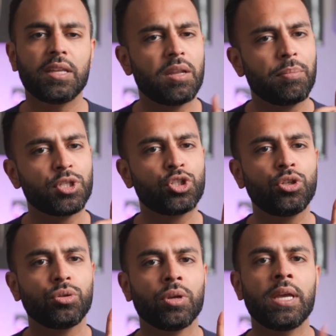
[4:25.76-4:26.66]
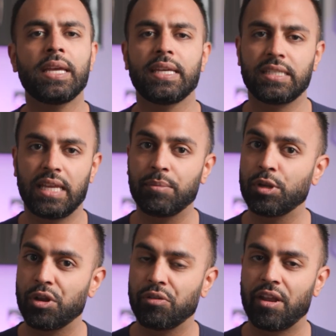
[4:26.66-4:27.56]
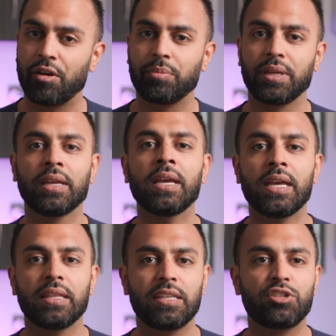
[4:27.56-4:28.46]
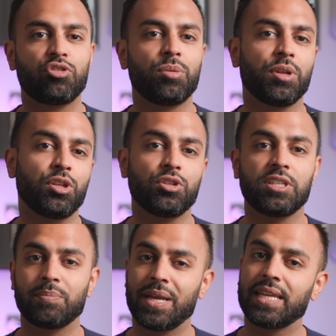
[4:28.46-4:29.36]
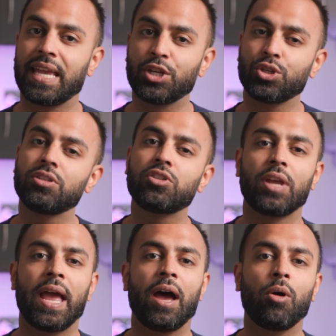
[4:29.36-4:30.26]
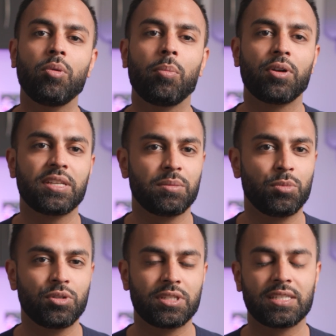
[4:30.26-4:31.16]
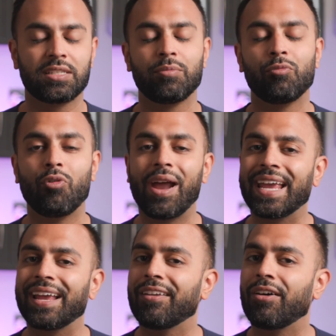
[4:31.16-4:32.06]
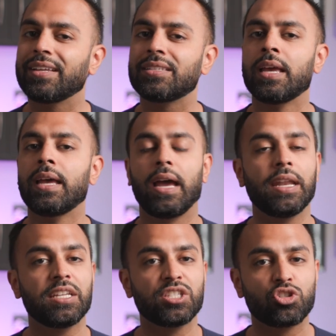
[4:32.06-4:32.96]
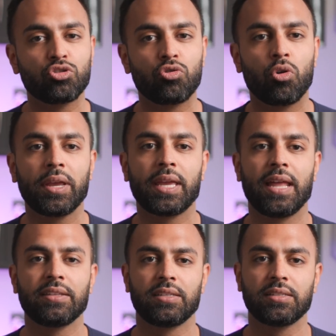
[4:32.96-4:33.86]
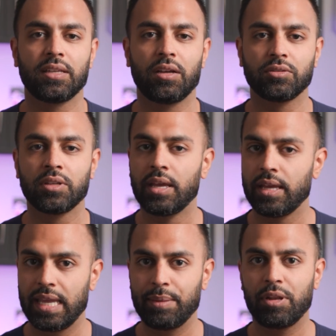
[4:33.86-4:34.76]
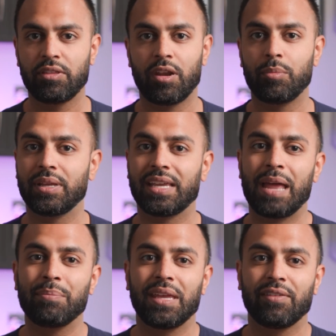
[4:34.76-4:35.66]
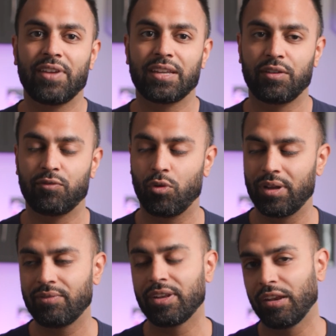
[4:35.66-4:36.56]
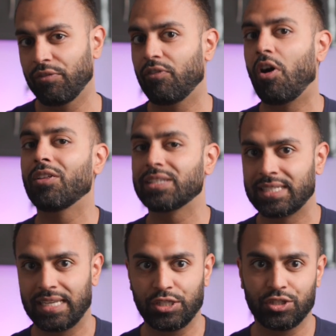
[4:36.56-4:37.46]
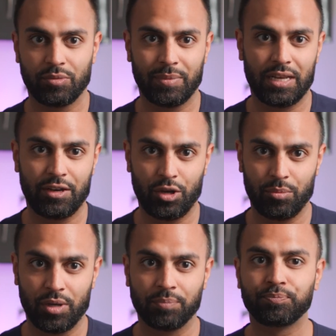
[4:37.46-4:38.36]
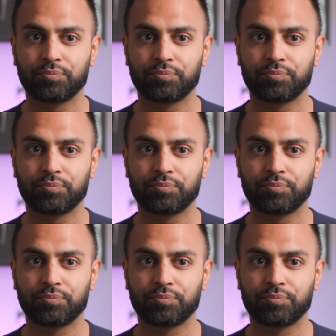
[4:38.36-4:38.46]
Number two is immunotherapy. This treatment uses medication to help the body's immune system recognize and destroy cancer cells. Immunotherapy can be effective for even advanced stages of melanoma.